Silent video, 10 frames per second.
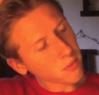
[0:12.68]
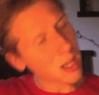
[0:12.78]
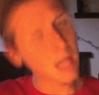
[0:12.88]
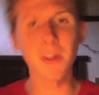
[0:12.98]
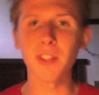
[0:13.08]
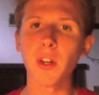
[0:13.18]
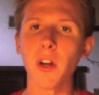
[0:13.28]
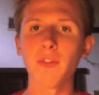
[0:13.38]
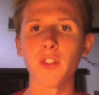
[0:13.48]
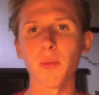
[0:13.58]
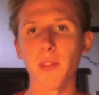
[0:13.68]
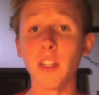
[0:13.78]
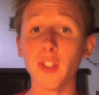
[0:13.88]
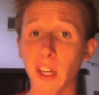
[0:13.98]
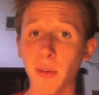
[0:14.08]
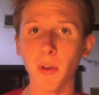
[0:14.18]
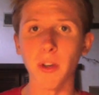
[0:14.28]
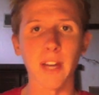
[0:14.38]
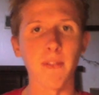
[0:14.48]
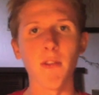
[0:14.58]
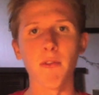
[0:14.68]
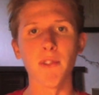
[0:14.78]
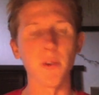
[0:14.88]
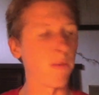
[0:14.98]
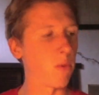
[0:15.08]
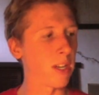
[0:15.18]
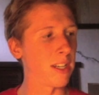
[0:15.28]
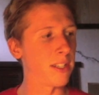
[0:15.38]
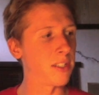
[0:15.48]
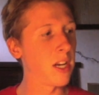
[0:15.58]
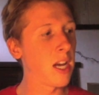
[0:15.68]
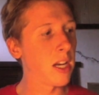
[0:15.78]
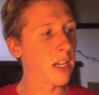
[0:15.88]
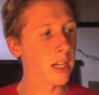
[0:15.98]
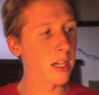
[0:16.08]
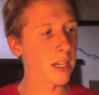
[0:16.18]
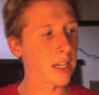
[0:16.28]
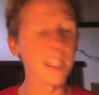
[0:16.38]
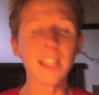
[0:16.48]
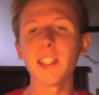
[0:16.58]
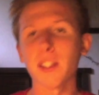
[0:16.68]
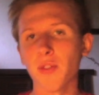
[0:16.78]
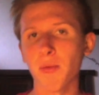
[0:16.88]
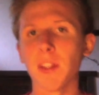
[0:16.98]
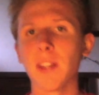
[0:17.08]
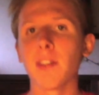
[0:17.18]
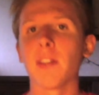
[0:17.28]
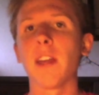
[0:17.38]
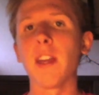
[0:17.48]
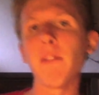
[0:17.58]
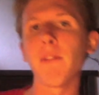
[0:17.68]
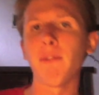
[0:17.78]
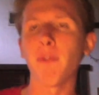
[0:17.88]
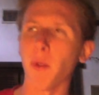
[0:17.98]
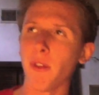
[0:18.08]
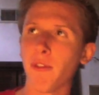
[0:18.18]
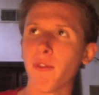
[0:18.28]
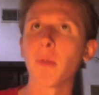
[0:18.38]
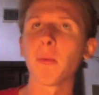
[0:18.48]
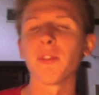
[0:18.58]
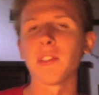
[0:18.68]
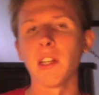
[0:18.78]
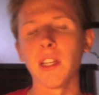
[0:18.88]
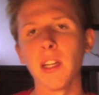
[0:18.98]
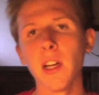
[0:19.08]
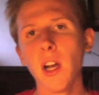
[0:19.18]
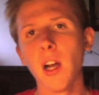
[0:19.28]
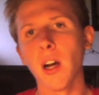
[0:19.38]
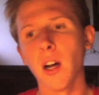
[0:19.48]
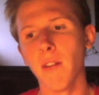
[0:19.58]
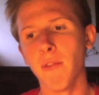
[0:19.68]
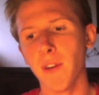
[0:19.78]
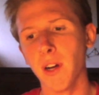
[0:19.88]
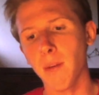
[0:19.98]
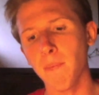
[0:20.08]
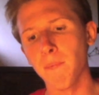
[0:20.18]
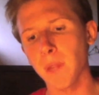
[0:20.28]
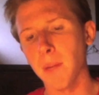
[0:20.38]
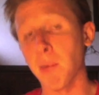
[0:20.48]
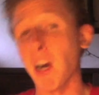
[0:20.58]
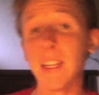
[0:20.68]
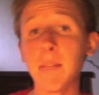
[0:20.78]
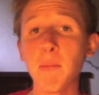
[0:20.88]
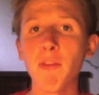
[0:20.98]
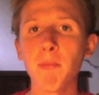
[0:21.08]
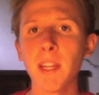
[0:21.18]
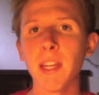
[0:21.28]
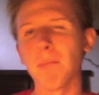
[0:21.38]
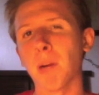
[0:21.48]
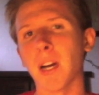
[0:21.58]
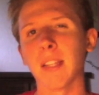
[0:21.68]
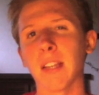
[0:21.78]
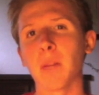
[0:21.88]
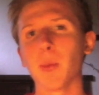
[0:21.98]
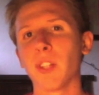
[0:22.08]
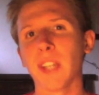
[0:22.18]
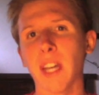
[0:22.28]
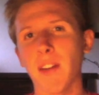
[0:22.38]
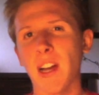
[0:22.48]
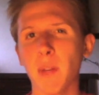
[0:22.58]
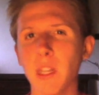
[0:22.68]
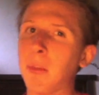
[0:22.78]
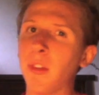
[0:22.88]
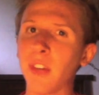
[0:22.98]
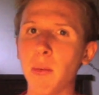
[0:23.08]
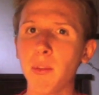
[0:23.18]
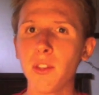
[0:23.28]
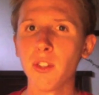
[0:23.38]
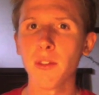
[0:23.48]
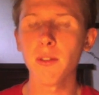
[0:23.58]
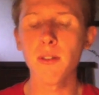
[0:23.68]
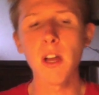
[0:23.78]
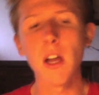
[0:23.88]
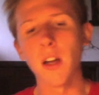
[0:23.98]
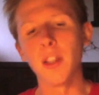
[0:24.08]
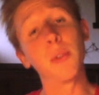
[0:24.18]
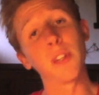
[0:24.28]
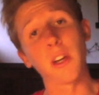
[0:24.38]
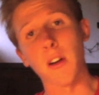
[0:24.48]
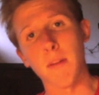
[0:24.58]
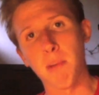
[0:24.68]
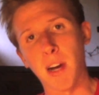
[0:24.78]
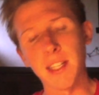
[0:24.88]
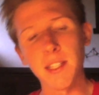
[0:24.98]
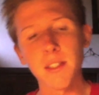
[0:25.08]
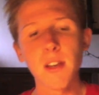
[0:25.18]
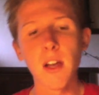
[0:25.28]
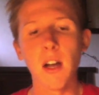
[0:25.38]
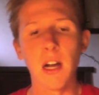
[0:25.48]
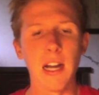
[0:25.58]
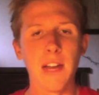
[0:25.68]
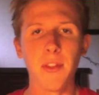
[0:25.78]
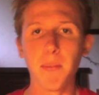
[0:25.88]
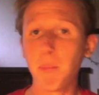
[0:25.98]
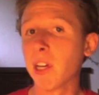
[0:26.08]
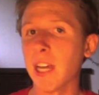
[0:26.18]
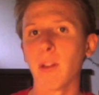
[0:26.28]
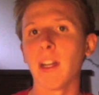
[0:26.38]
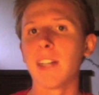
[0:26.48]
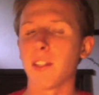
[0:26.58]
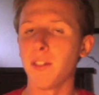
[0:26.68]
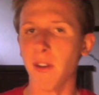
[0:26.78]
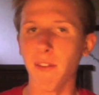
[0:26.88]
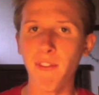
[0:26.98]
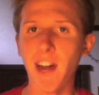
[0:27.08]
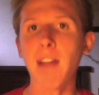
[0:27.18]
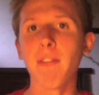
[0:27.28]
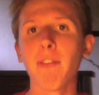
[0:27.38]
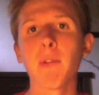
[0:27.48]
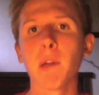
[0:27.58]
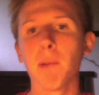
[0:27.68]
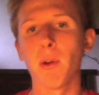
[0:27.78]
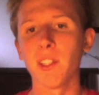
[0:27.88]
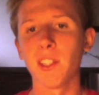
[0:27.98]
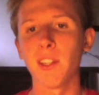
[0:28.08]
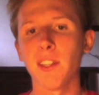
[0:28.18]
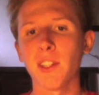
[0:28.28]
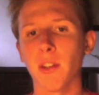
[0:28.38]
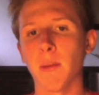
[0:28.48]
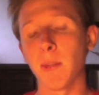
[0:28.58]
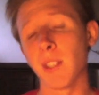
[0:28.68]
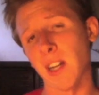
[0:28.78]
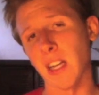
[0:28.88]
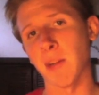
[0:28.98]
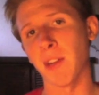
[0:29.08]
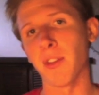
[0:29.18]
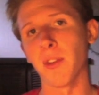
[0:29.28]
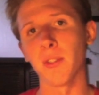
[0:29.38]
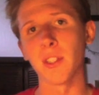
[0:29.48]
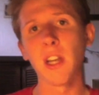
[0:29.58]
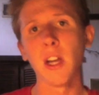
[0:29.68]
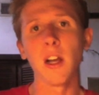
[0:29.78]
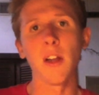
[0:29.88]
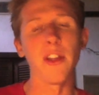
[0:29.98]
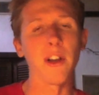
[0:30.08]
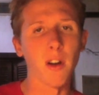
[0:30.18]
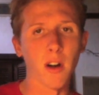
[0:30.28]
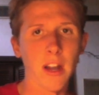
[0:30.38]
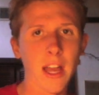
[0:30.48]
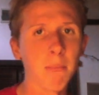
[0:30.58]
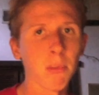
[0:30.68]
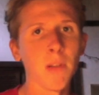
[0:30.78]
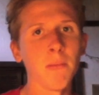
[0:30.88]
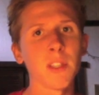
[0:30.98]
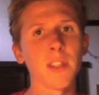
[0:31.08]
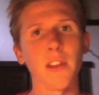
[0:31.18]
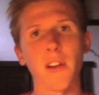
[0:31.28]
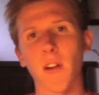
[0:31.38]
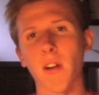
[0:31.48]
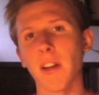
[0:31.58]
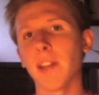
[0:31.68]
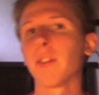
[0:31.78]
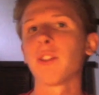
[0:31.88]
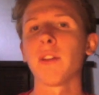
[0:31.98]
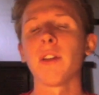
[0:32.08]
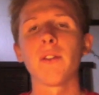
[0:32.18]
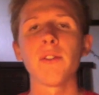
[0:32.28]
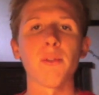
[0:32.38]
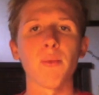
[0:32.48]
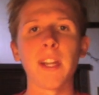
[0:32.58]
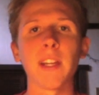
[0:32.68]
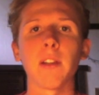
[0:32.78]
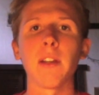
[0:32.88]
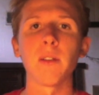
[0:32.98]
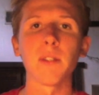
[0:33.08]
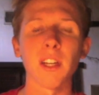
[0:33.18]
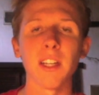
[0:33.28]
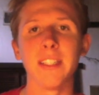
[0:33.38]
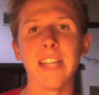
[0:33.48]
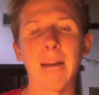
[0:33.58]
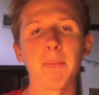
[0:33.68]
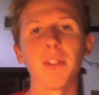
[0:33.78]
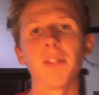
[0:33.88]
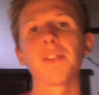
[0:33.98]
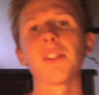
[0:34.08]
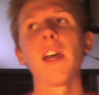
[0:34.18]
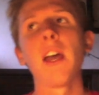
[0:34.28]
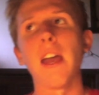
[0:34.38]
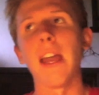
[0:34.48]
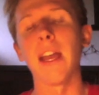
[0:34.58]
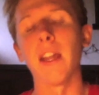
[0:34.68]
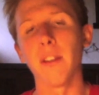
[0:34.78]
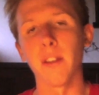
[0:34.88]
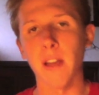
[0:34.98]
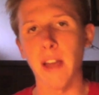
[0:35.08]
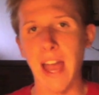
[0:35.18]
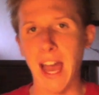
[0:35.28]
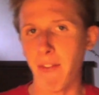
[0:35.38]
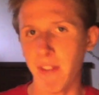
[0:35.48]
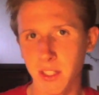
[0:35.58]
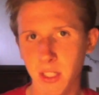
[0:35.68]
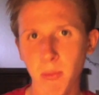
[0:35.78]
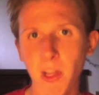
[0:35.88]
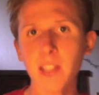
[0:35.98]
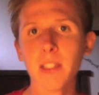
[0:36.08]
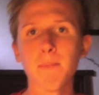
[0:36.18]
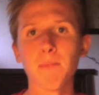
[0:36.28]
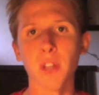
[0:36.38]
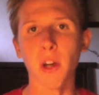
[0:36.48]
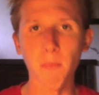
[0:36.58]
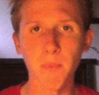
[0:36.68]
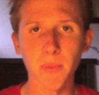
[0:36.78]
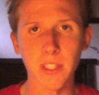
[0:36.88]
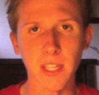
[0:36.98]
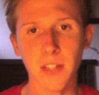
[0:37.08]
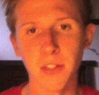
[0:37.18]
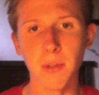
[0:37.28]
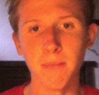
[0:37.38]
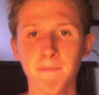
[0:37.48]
going to start off just with a general kind of overview of what it is. Kinesics is really the formal study of body movement and body language and kind of how we communicate with each other using our bodies. And the book outlines that there are 5 components to this, so I'm going to be talking about those. There are emblems, there are illustrators, regulators, adapters, and affect displays. So let's get into it.